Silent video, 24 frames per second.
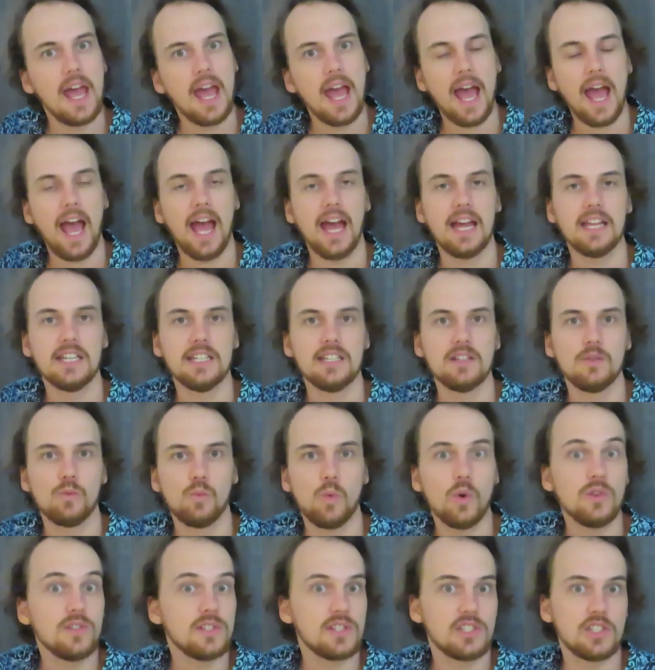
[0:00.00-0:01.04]
and
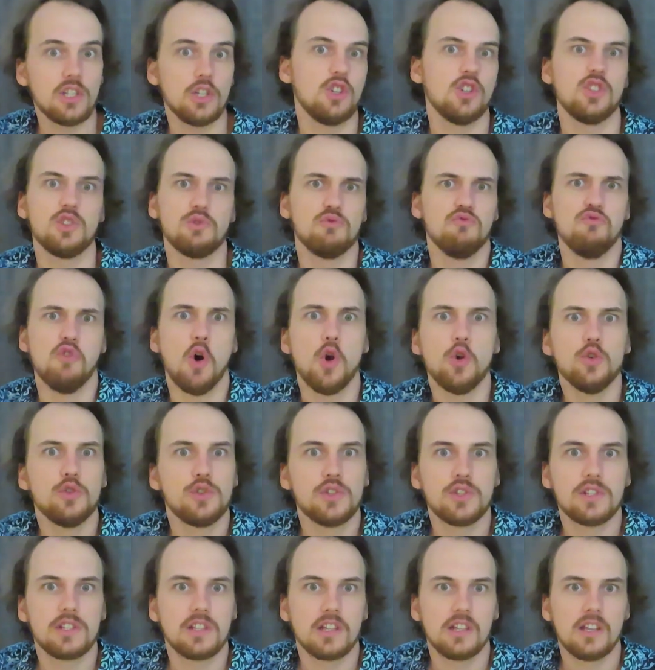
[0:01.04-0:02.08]
wants to just
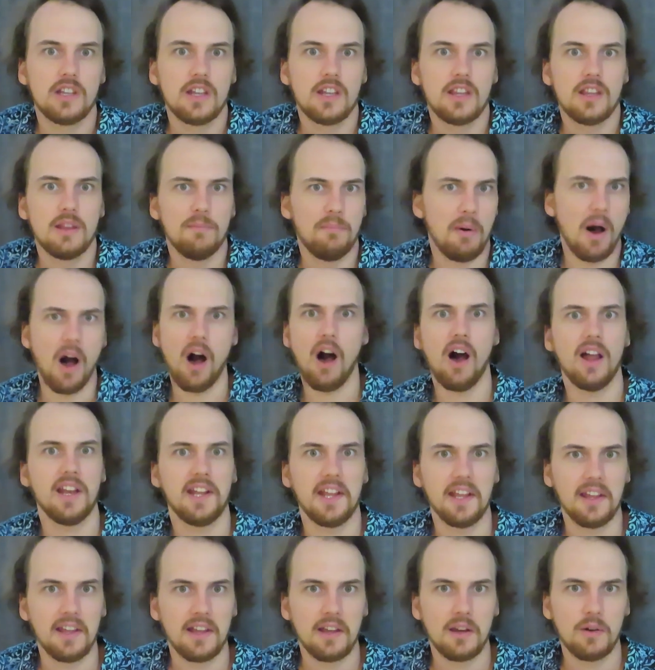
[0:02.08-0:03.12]
roast the party
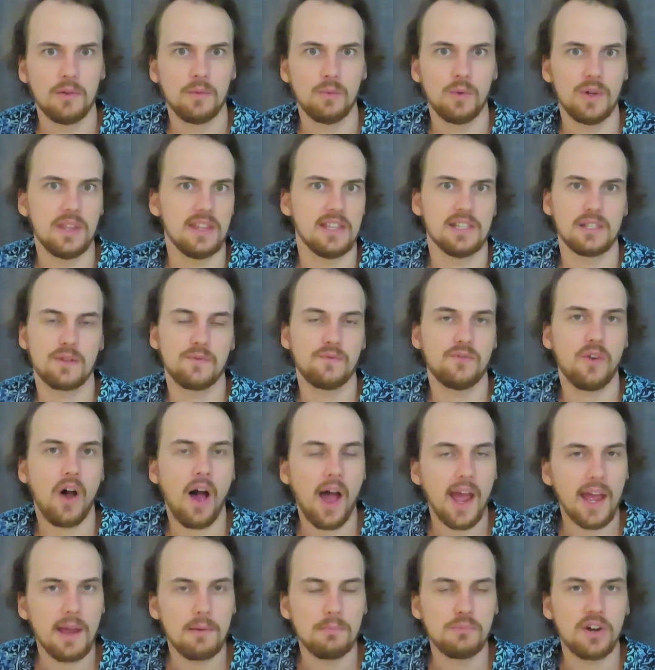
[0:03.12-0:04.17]
with its
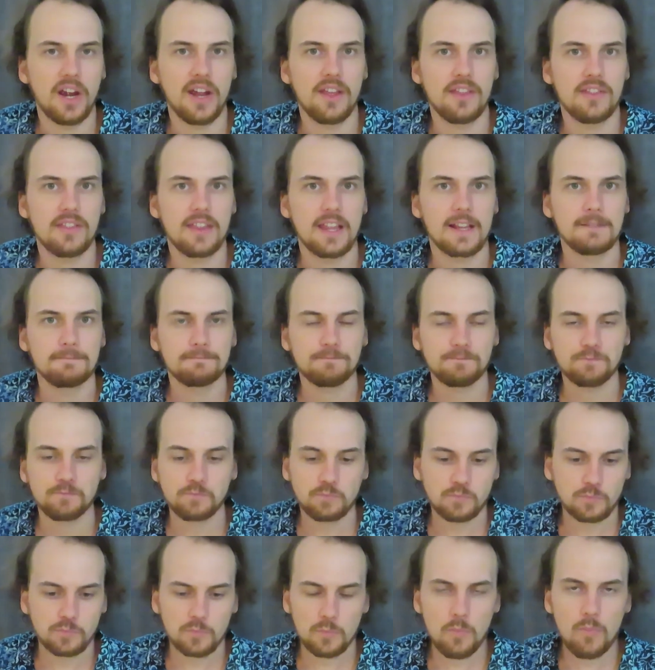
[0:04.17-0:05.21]
fire breath,
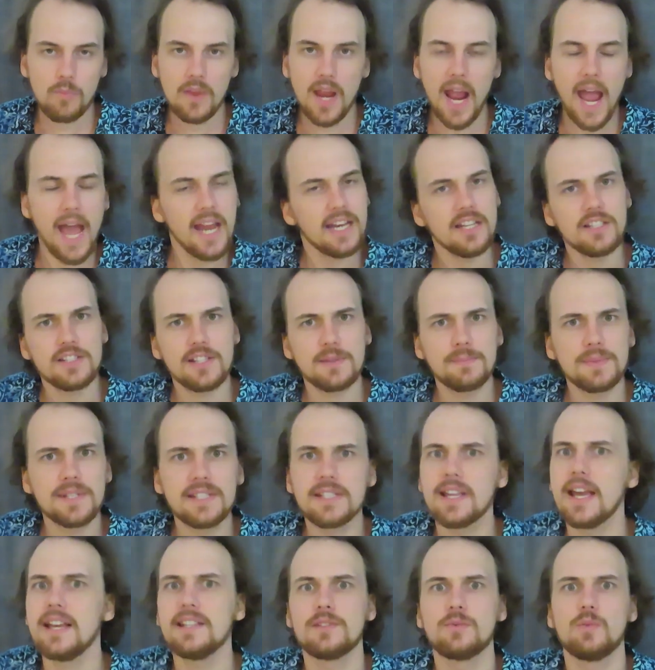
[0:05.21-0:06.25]
and is
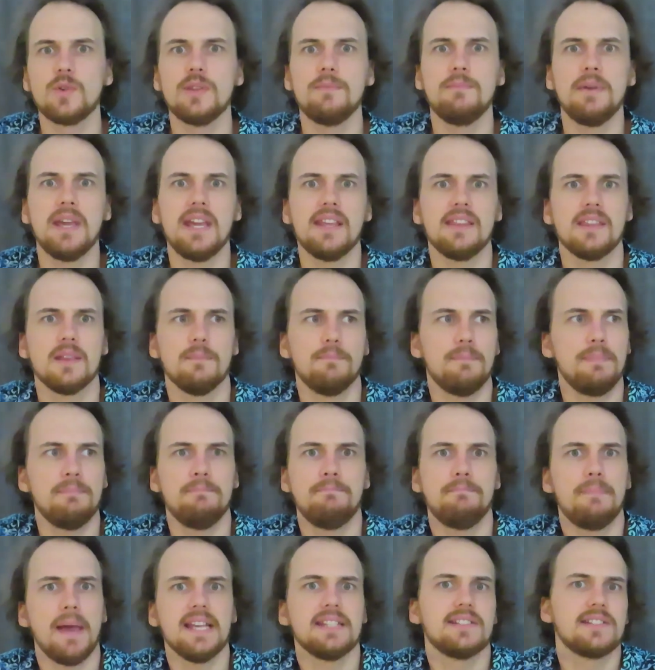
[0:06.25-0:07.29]
obsessed with being the
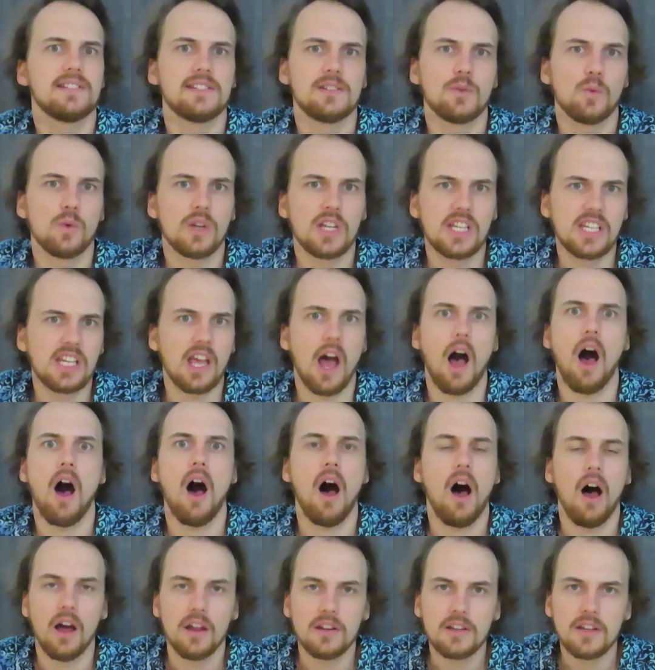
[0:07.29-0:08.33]
best
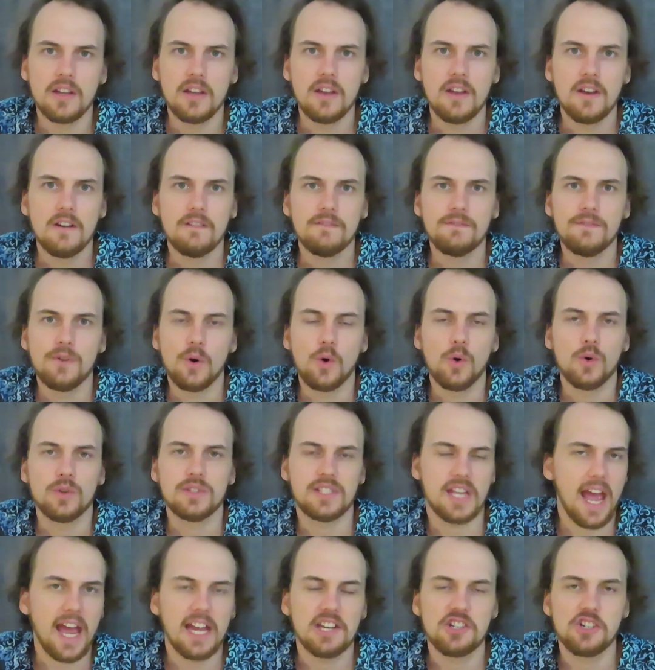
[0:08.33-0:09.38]
guard for
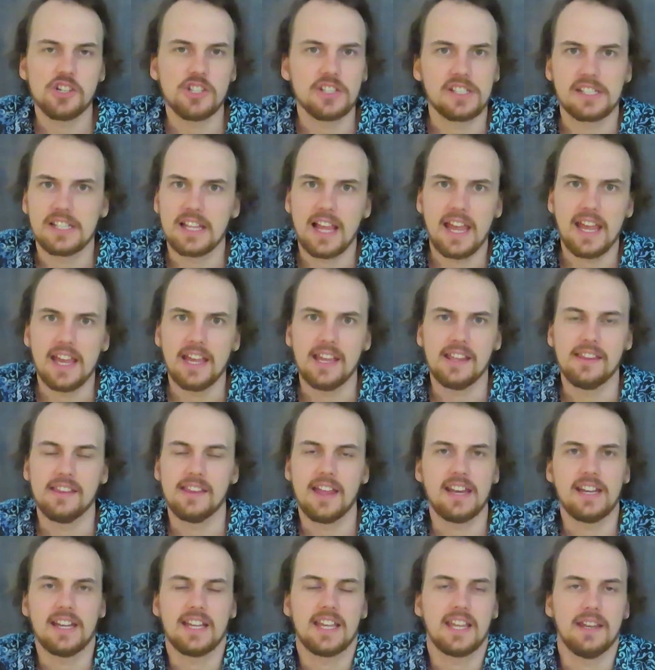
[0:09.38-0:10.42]
Tasha's lair that
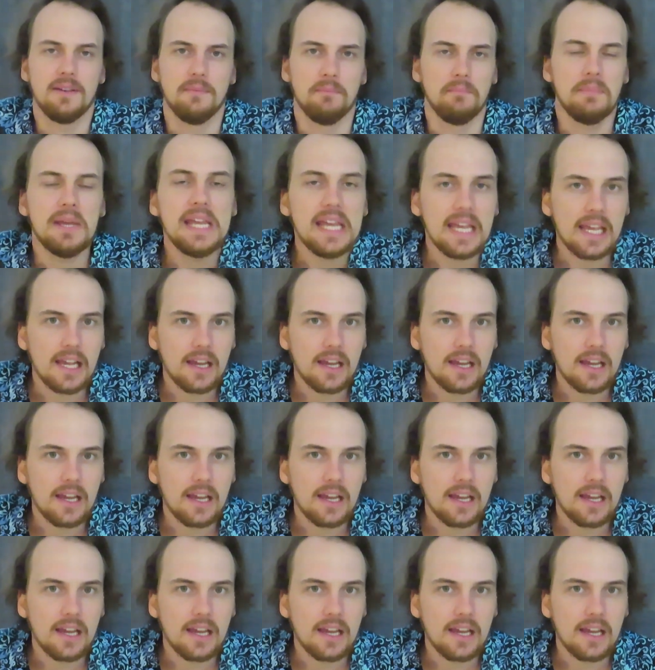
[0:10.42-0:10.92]
it can be.